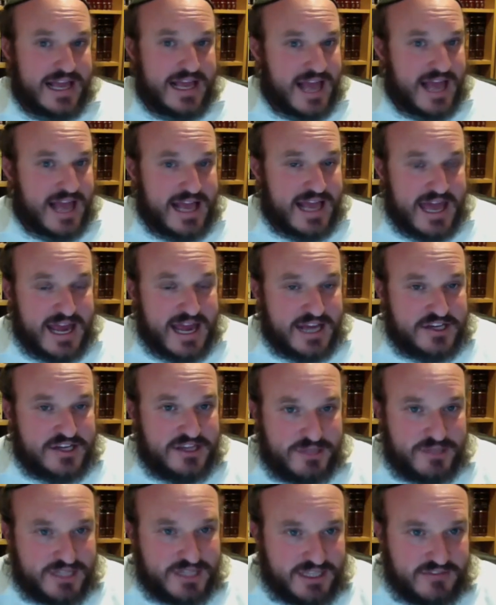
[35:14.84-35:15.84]
actually
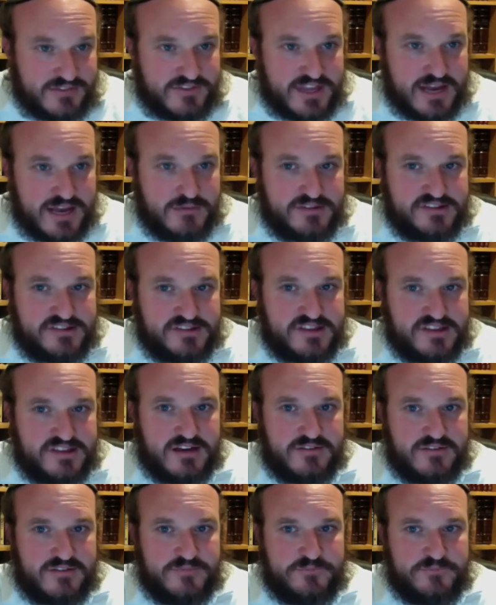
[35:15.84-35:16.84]
believe that I was
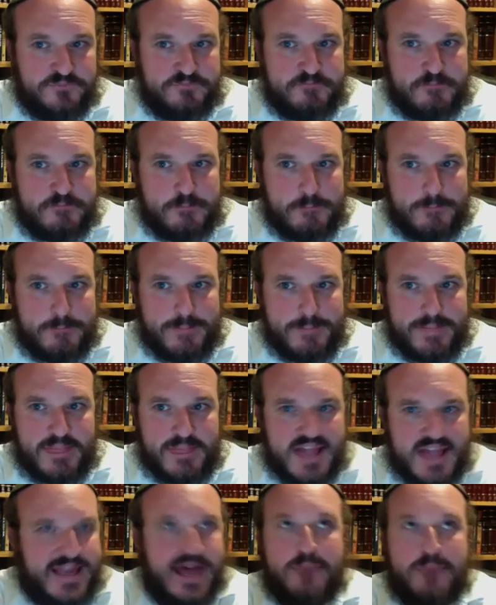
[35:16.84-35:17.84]
there.
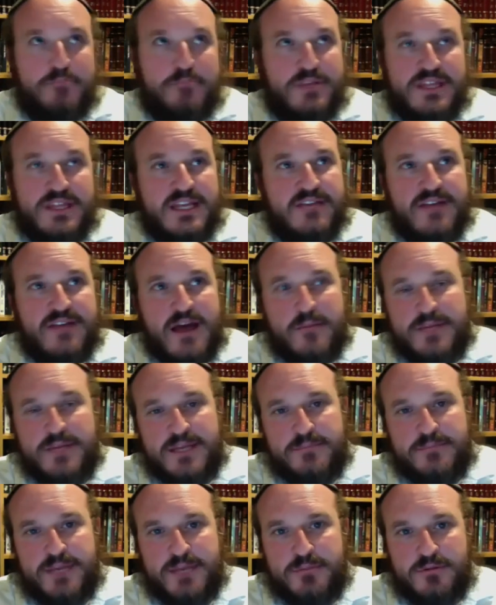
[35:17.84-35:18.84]
I can't believe how many
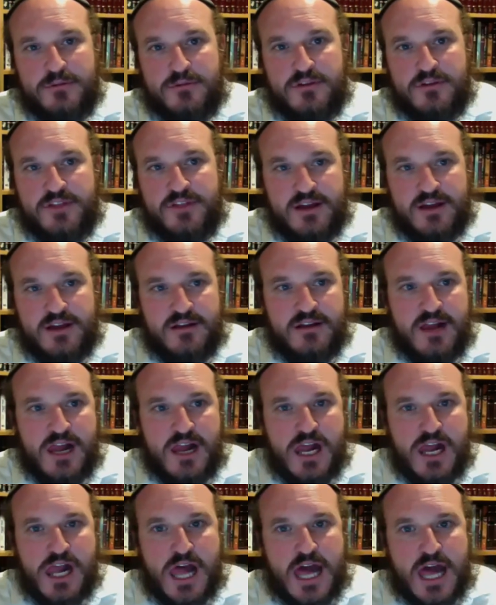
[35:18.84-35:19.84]
people were there,
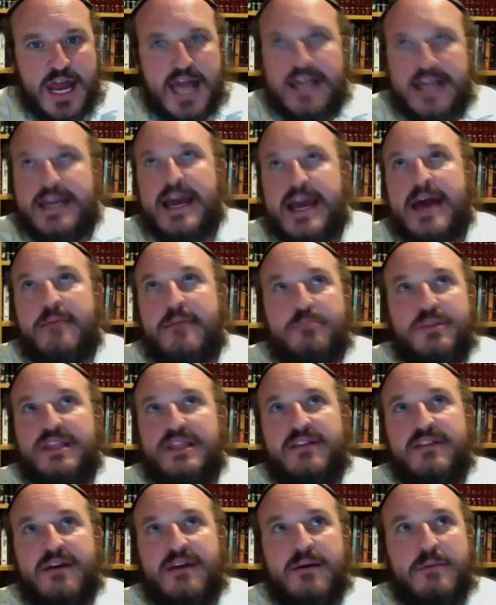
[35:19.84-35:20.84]
and I can't
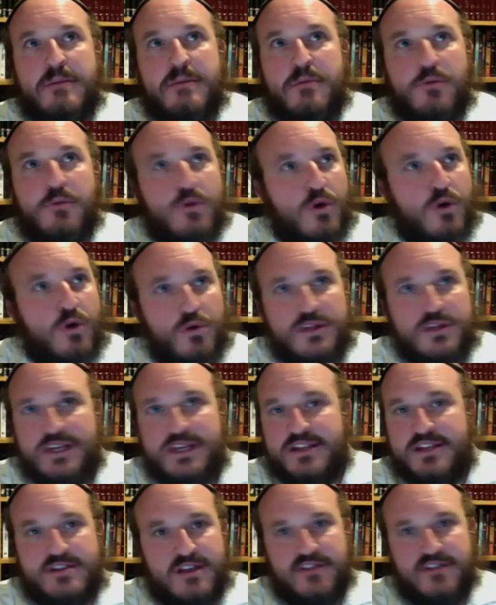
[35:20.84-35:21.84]
believe how many people were holding
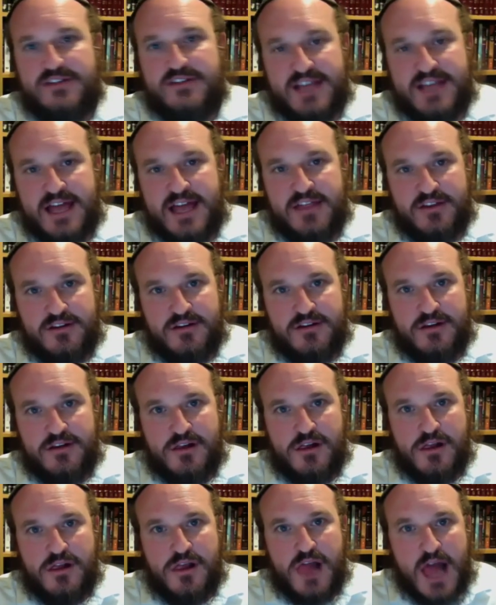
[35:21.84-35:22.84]
each other together.
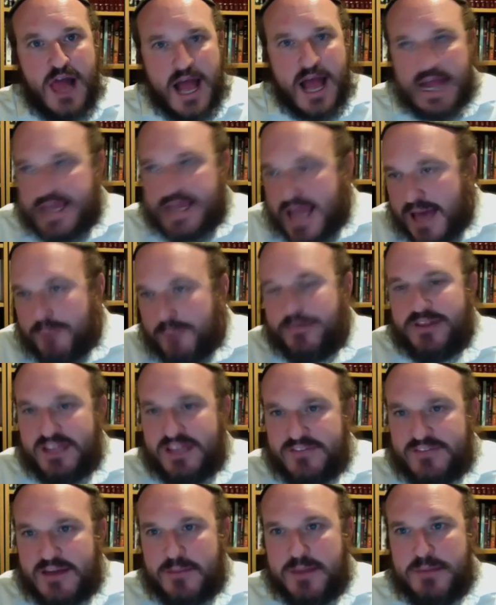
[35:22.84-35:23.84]
I can't
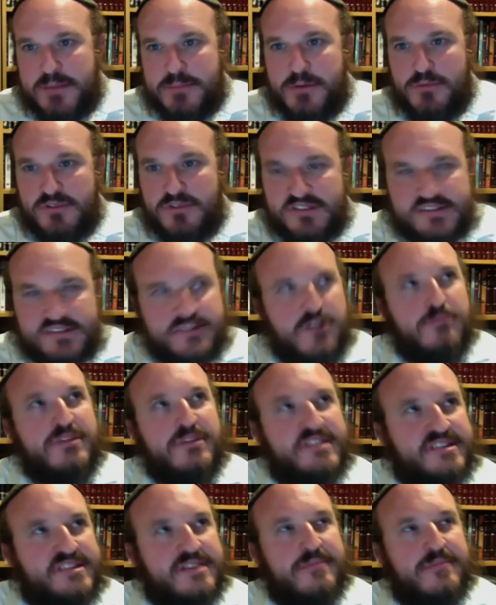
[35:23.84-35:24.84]
believe how many people were so
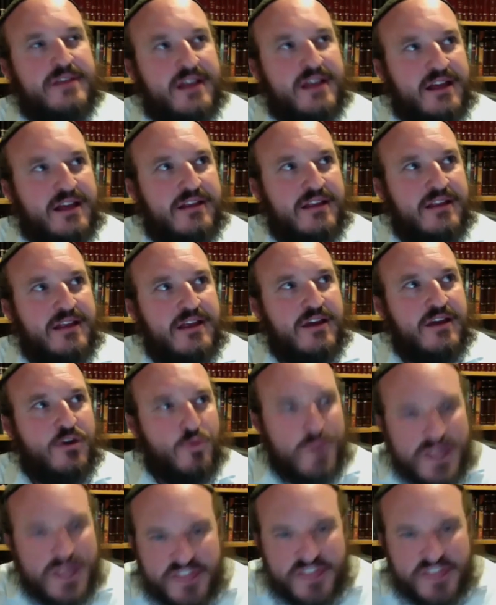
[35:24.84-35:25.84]
besimcha
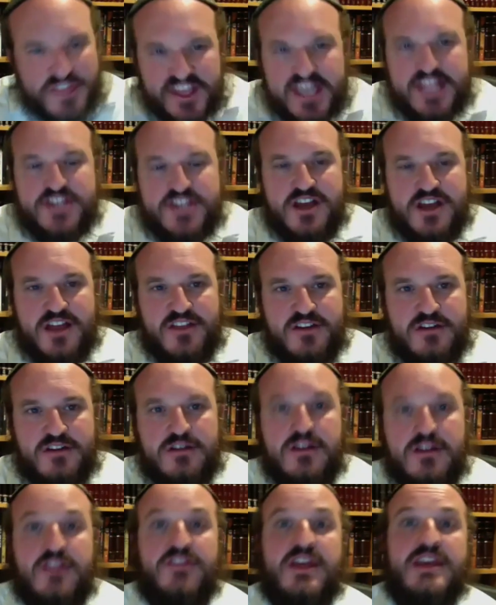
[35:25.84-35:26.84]
with each other
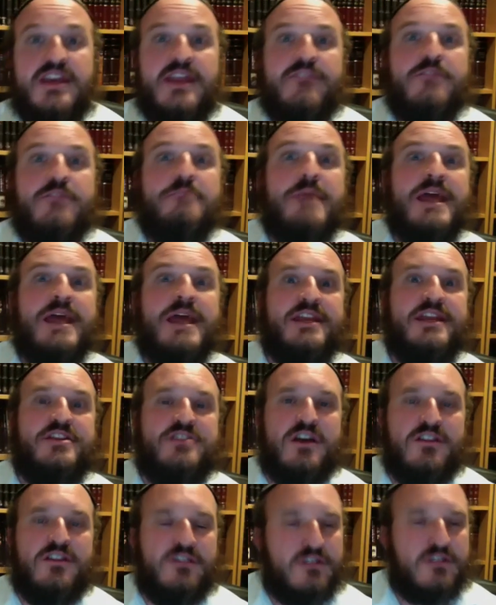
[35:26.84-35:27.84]
that never met each
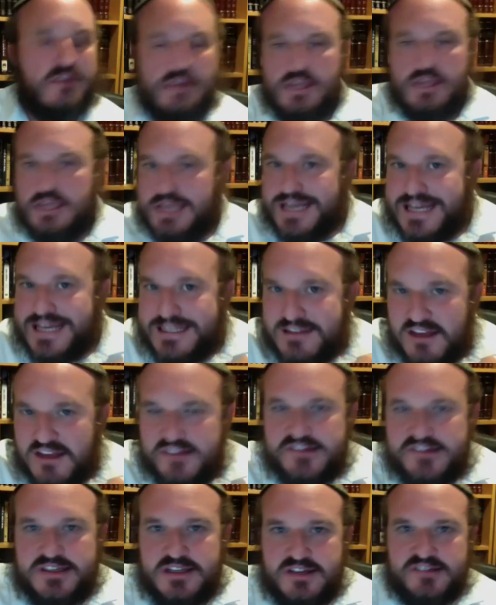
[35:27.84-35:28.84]
other. It
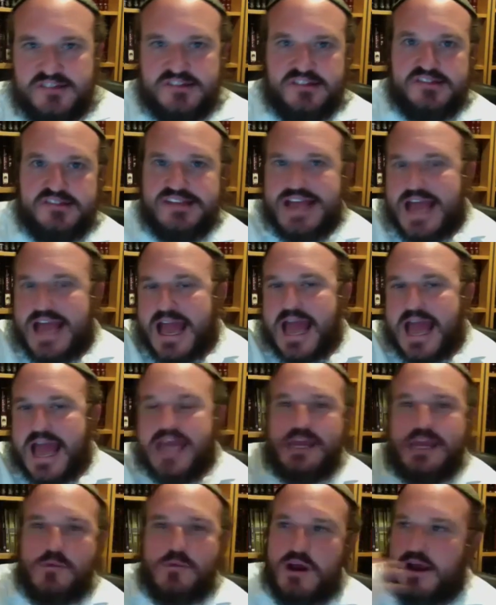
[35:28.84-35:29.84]
doesn't exist
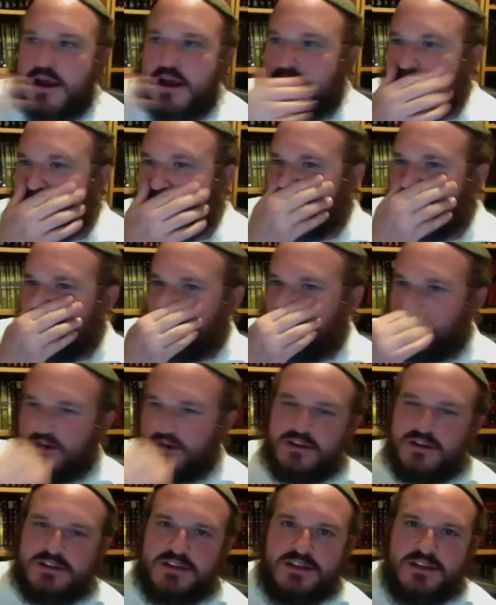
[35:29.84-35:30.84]
anywhere else in the world